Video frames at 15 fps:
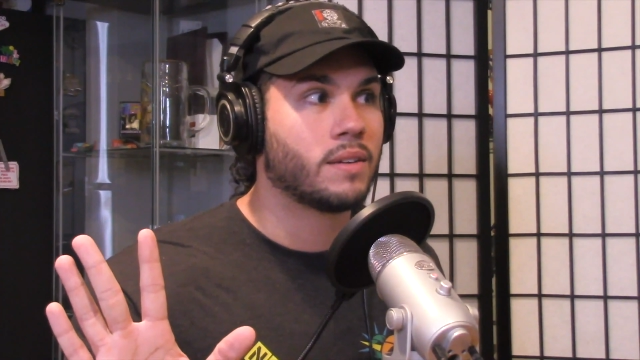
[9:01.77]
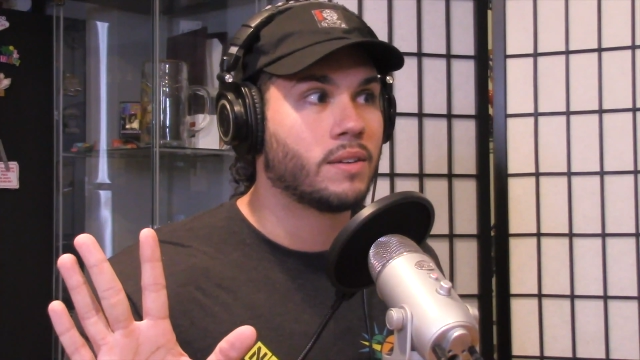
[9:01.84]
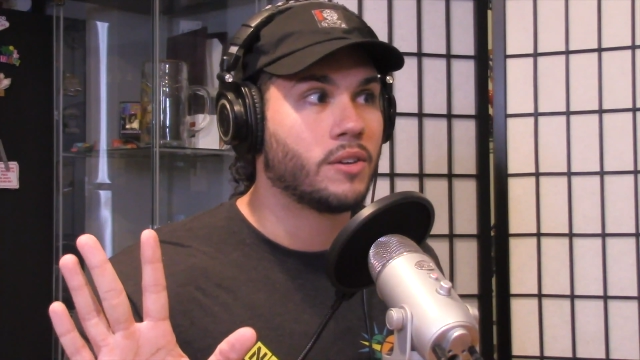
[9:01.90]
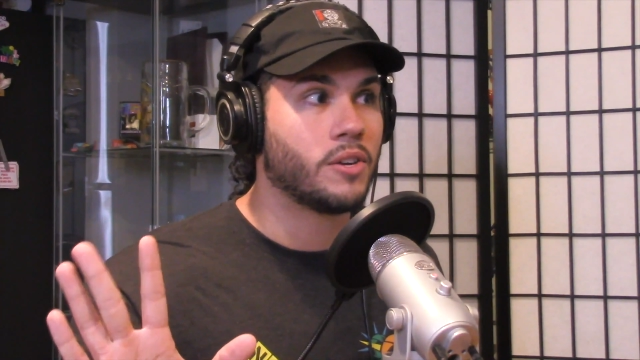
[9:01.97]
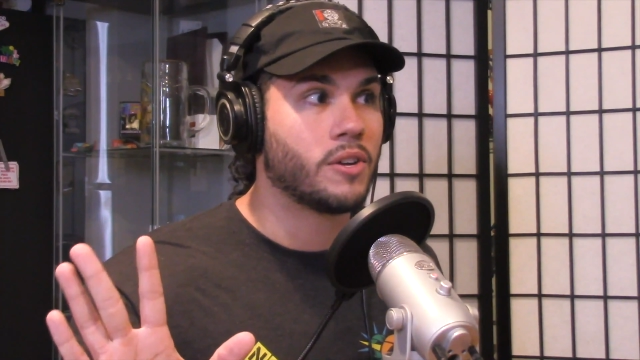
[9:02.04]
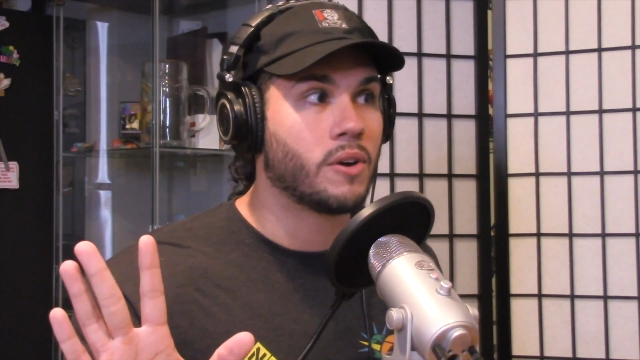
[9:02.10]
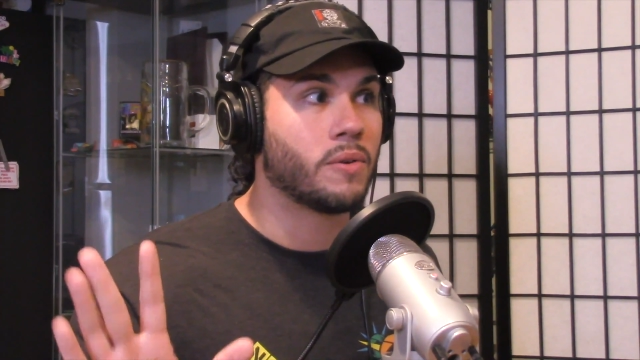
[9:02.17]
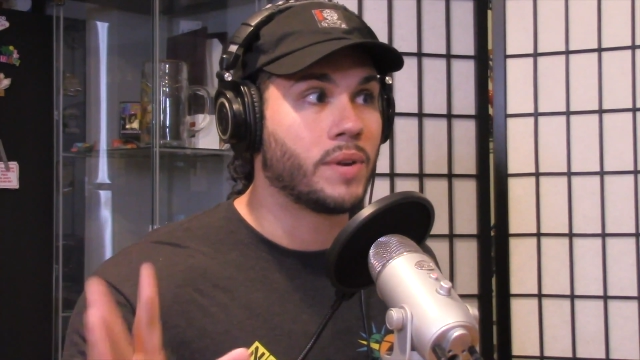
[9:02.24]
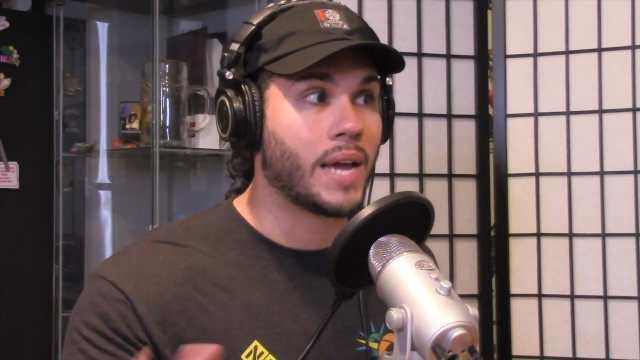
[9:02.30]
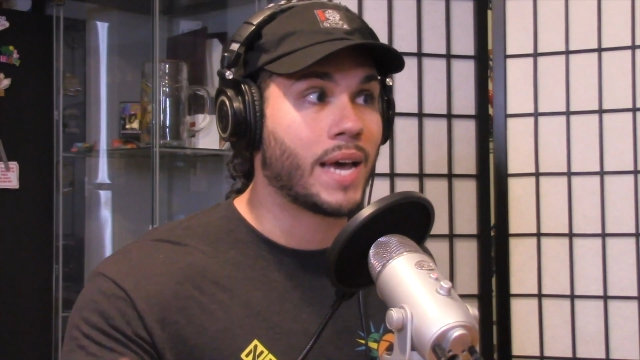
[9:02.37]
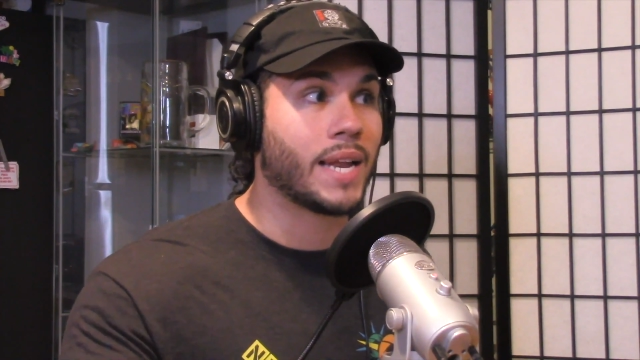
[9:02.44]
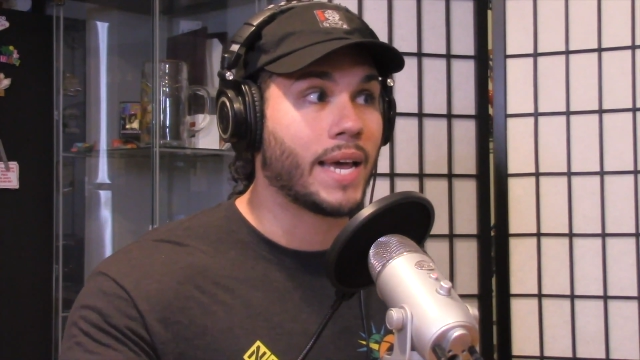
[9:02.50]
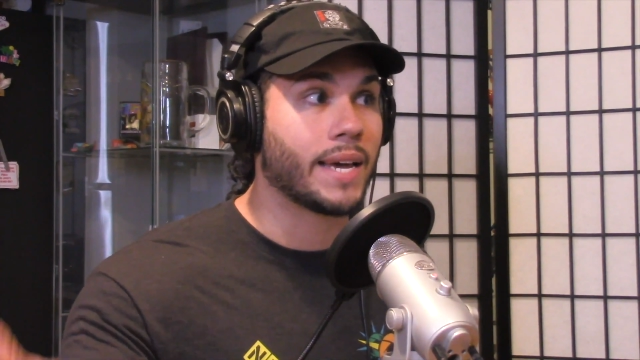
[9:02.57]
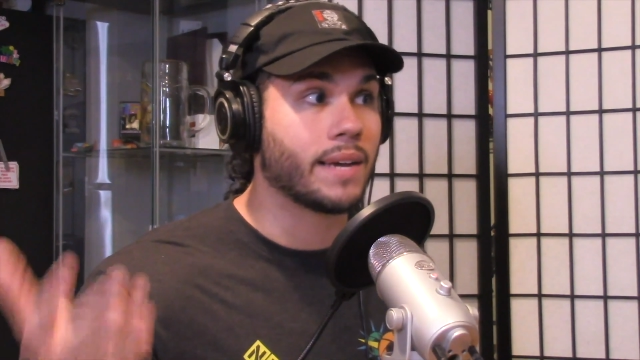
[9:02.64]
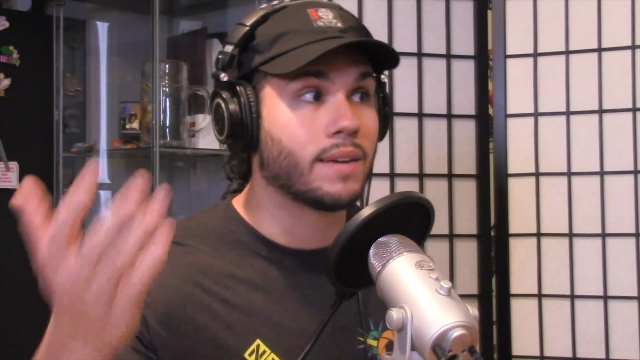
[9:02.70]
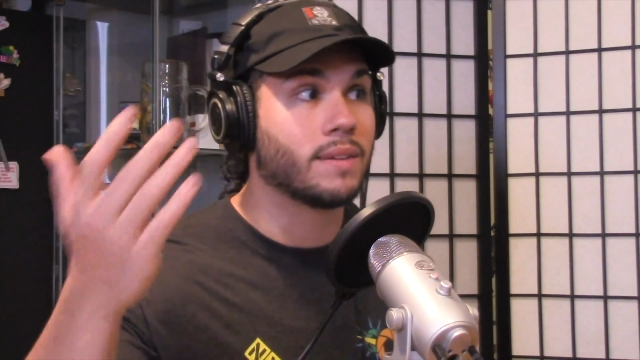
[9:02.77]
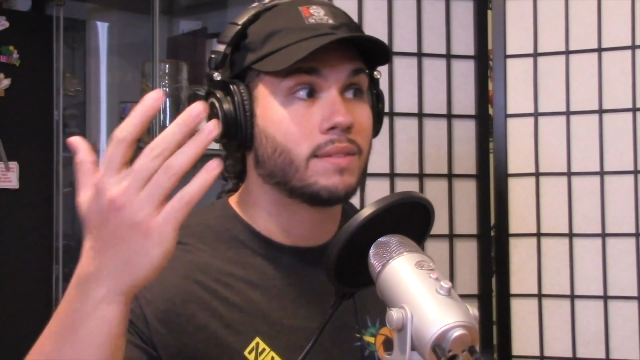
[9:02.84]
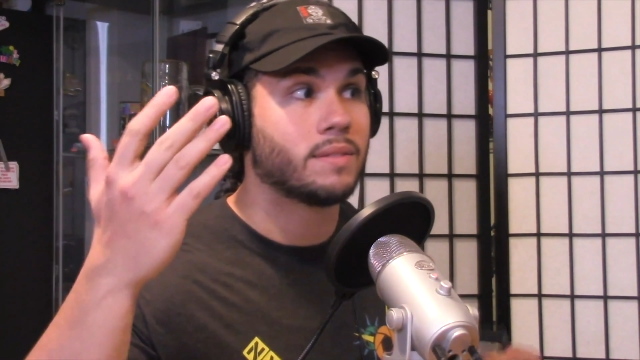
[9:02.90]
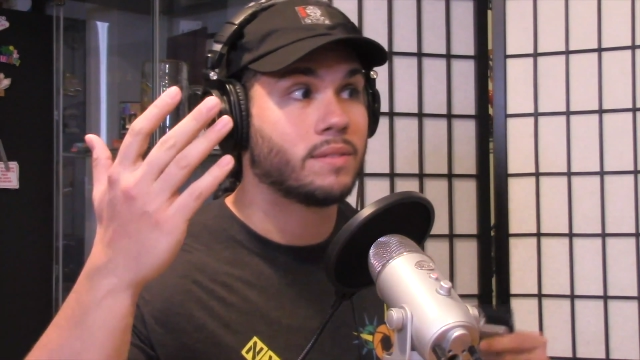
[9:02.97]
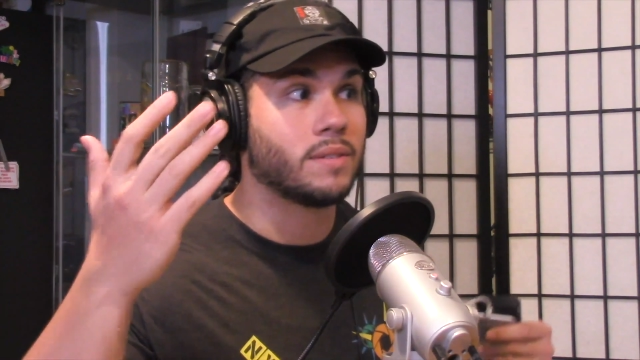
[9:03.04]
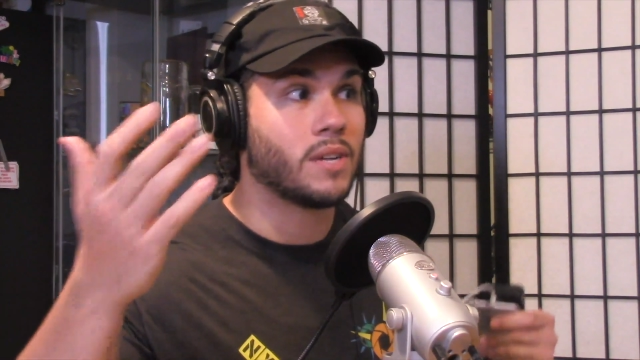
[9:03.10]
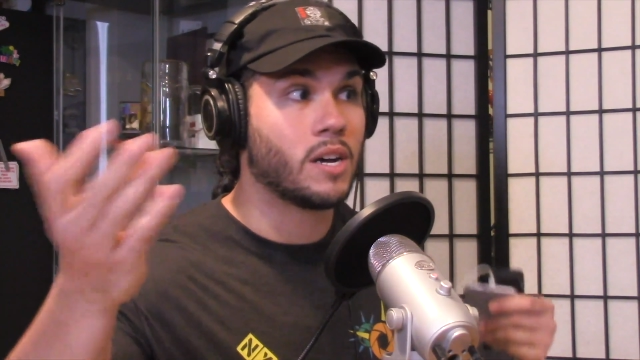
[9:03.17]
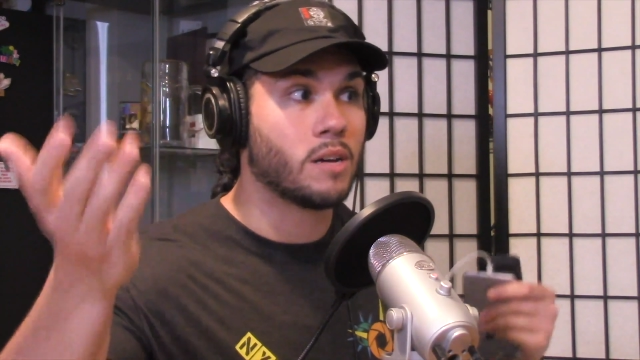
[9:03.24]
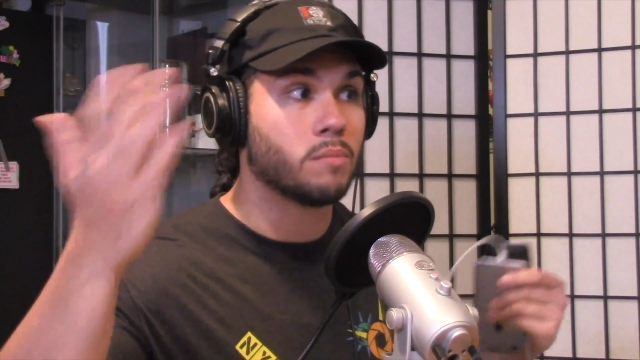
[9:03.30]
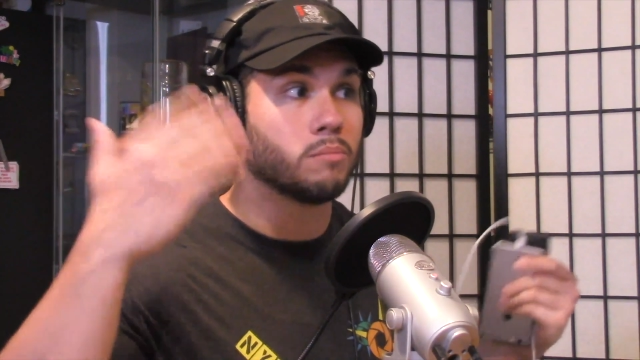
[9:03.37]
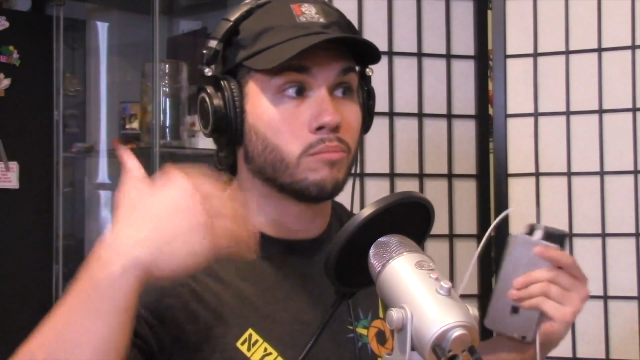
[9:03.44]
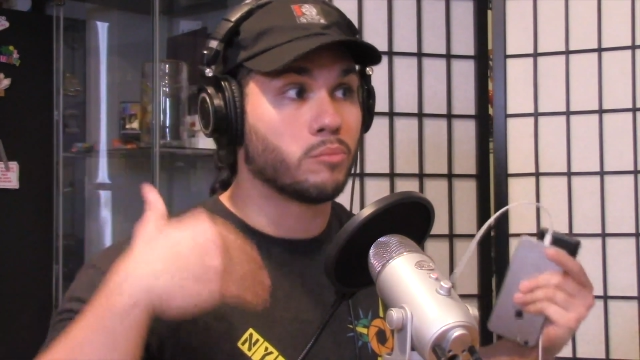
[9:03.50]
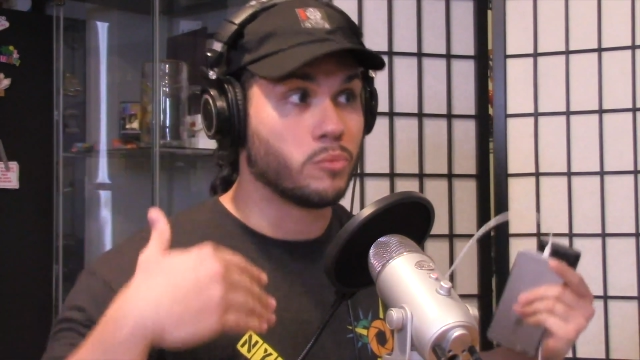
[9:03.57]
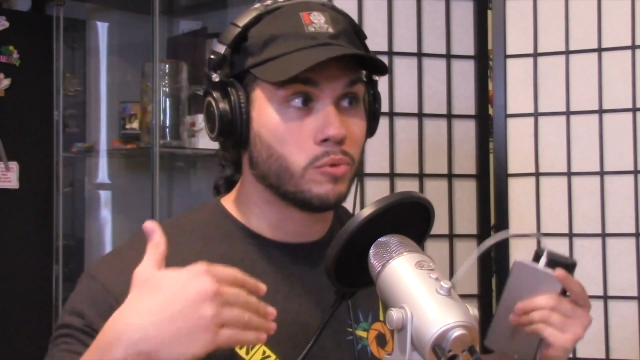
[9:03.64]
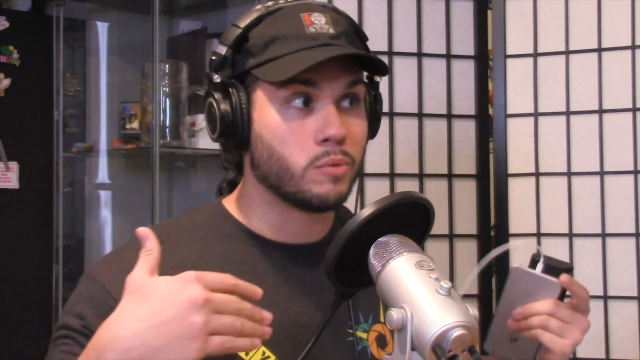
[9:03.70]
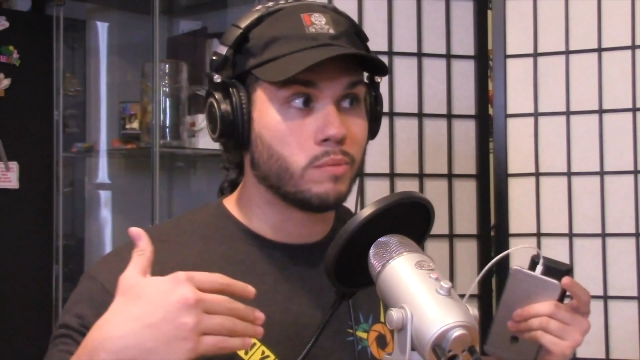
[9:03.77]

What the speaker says: not like come,